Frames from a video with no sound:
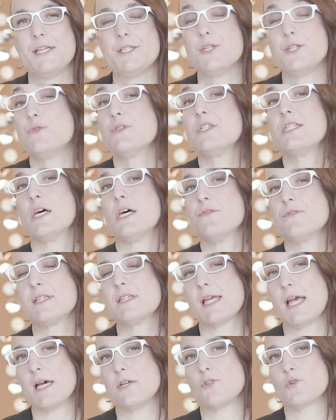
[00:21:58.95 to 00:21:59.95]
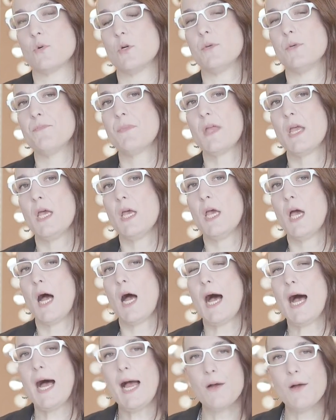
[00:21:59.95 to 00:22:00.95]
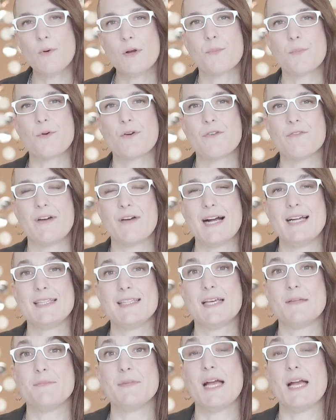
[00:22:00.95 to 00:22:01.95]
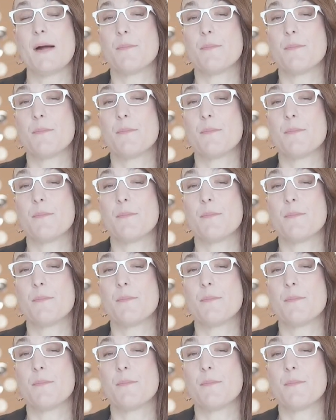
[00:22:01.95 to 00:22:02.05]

to self-schedule. I want to provide them the